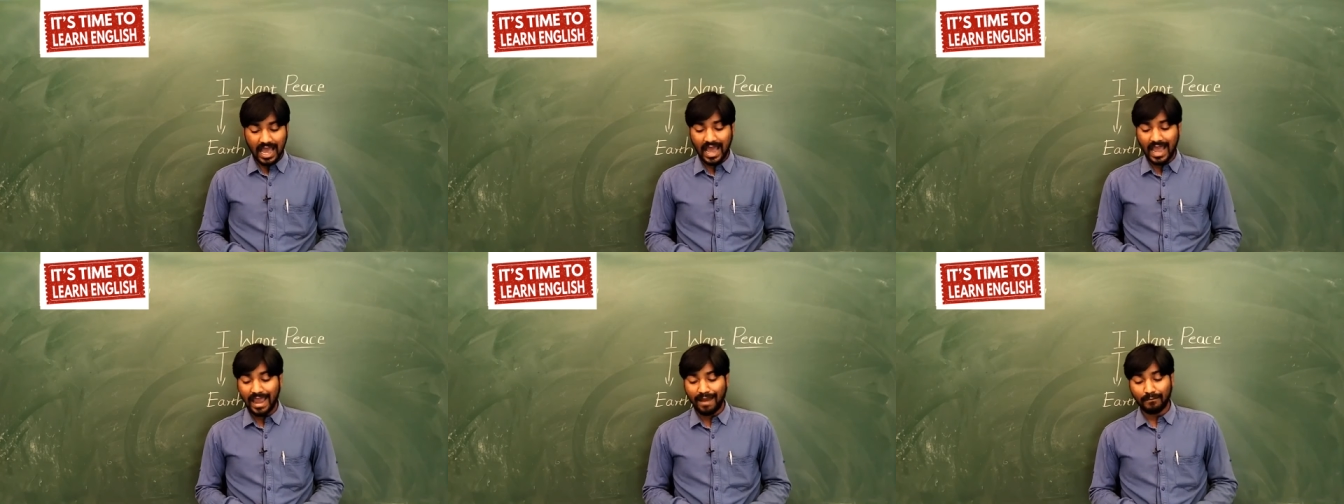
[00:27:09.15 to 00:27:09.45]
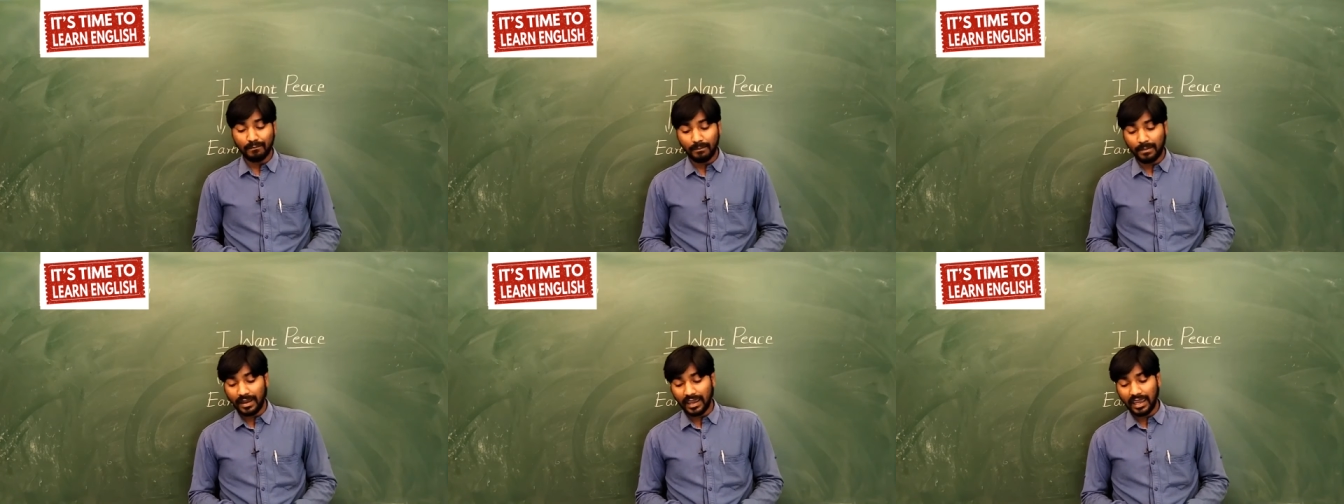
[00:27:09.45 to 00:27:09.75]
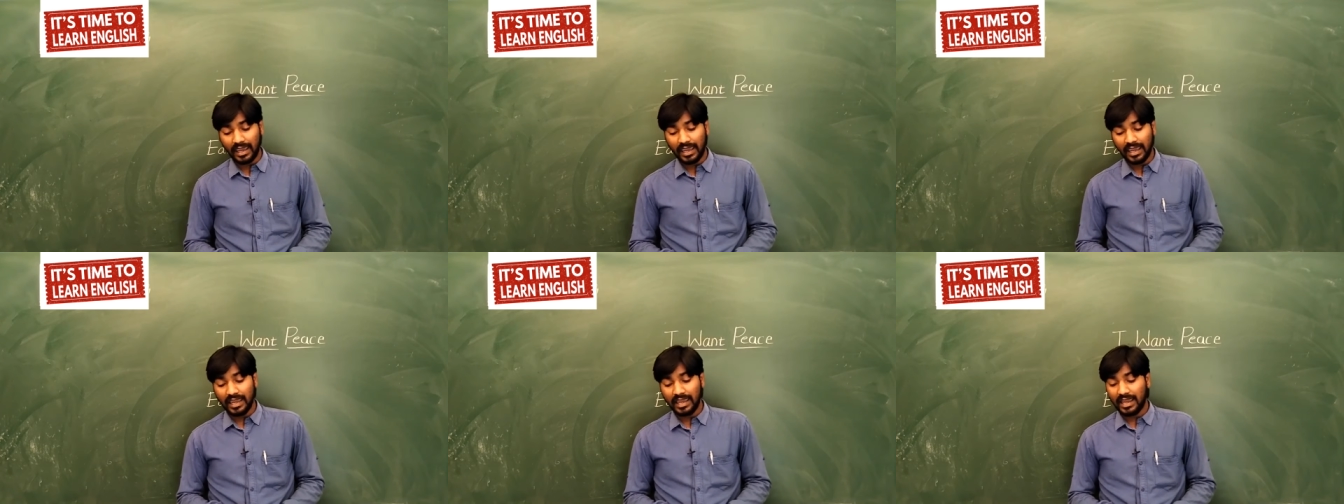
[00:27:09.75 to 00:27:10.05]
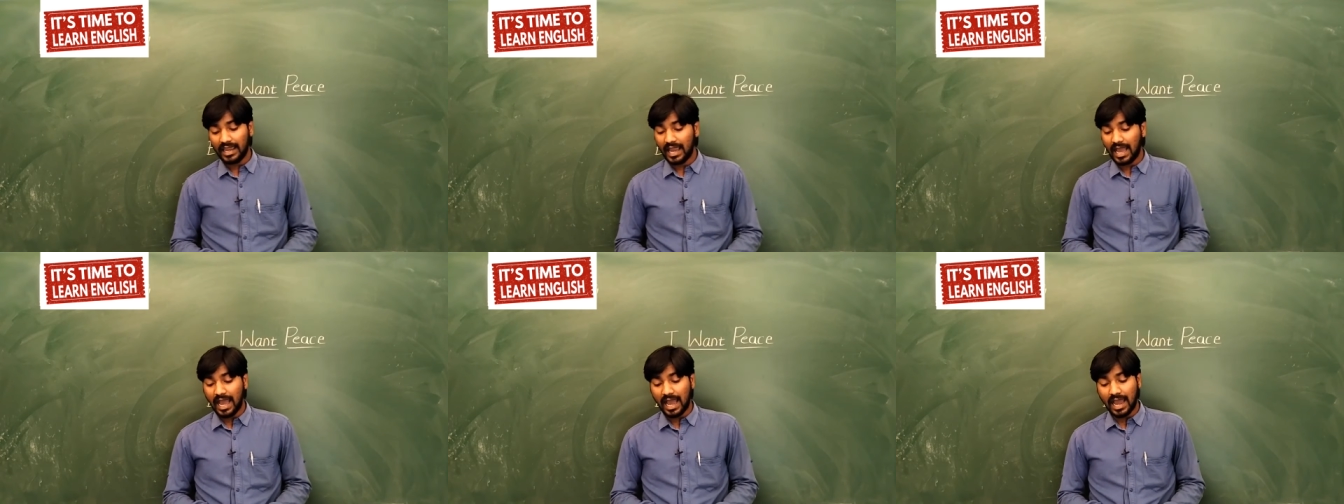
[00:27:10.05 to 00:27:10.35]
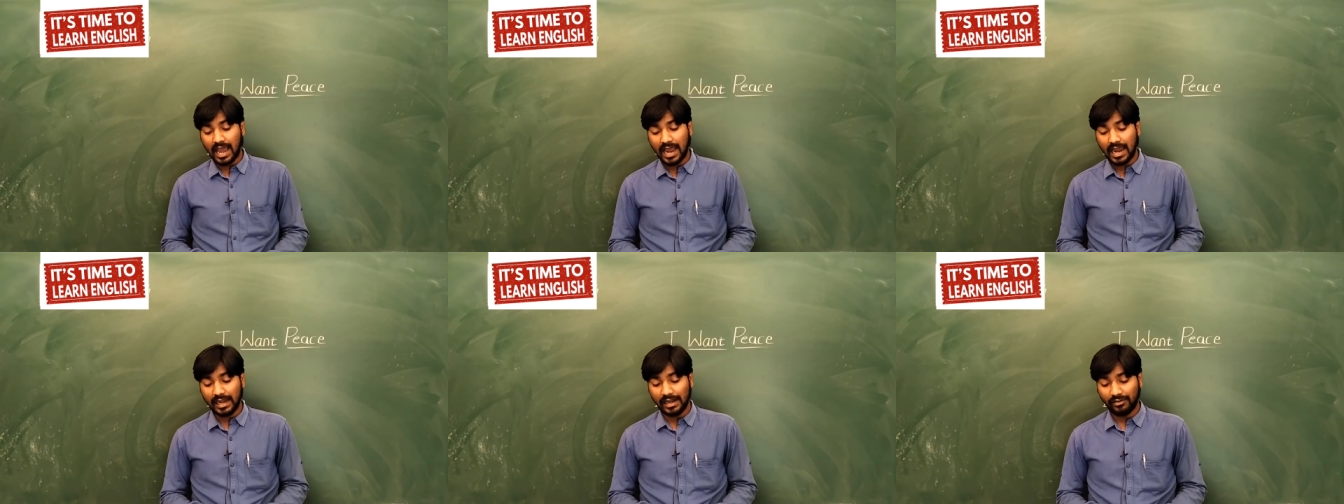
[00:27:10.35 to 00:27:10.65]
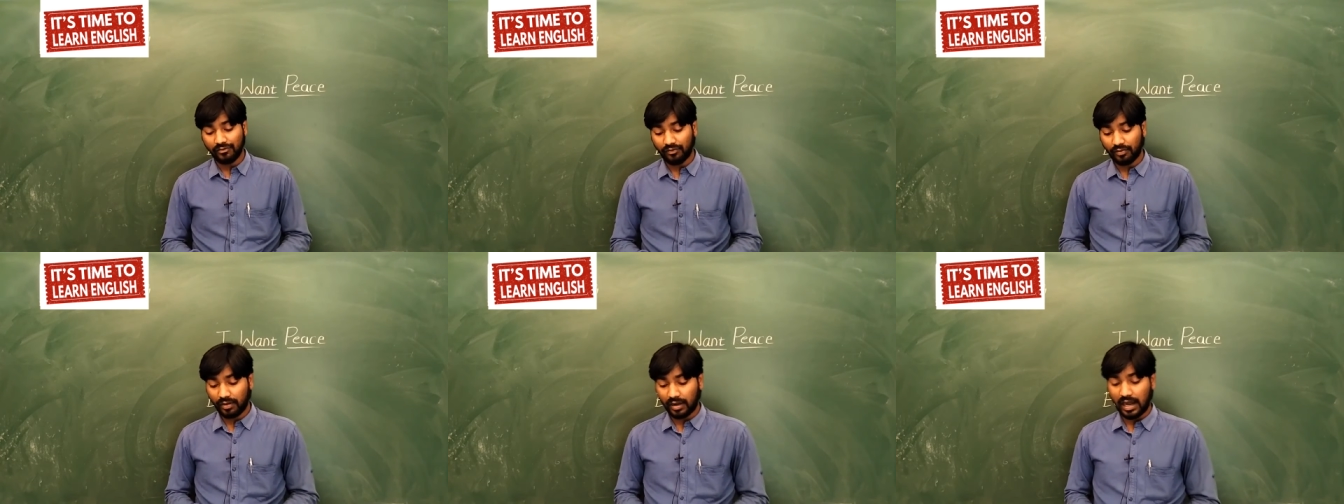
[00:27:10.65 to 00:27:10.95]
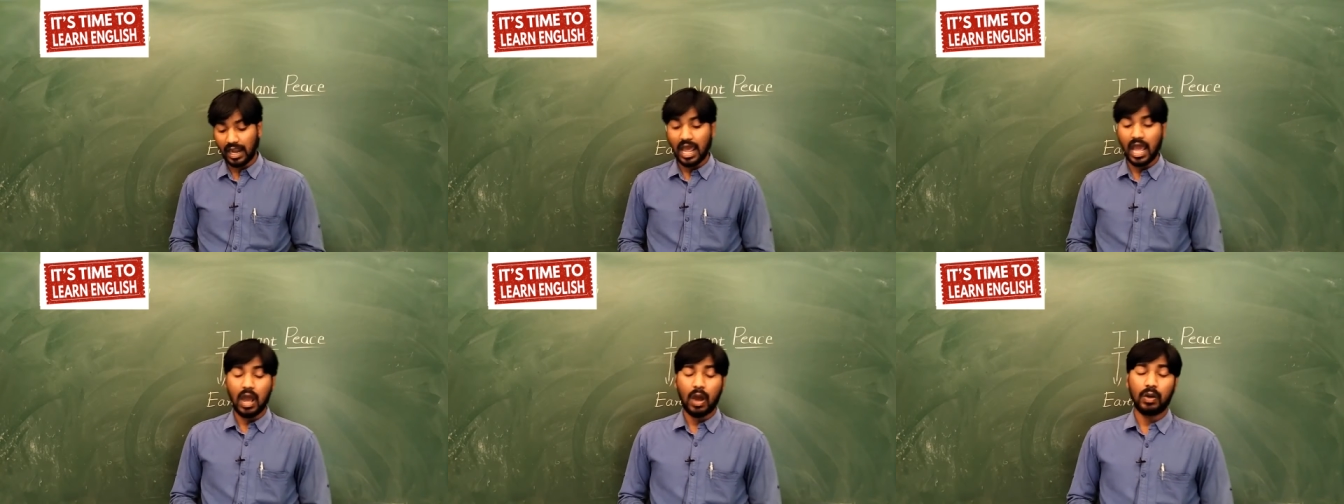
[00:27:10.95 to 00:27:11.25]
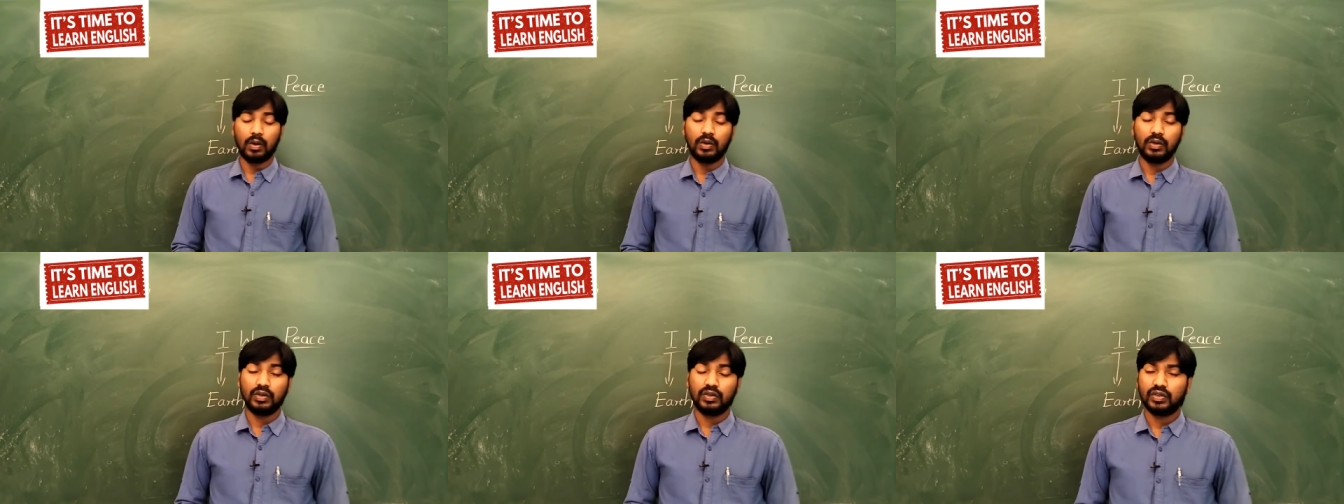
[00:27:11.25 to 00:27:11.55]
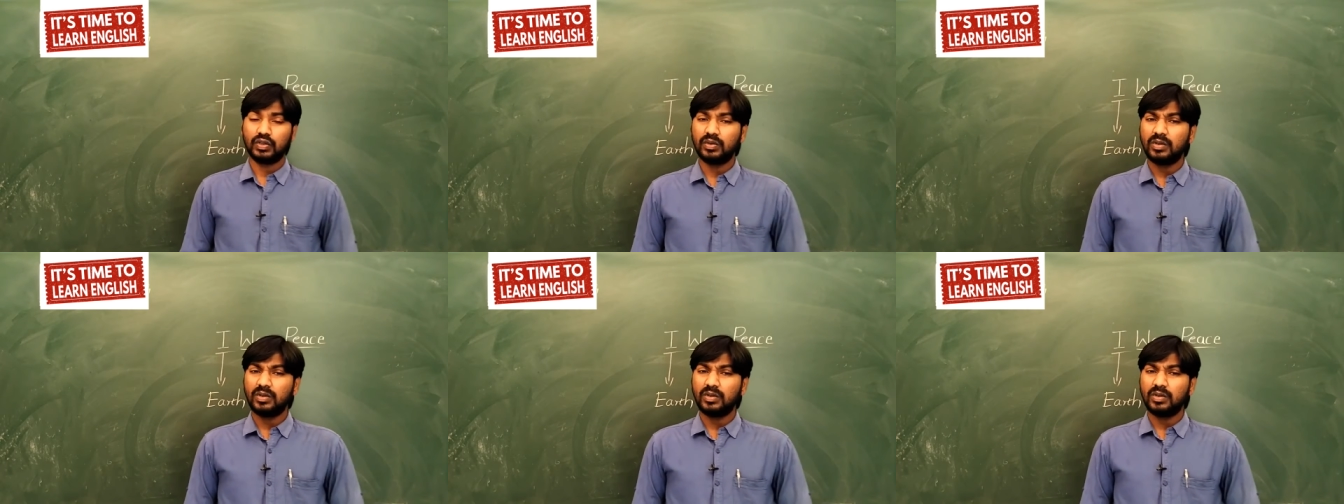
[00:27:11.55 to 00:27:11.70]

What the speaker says: I am big and round.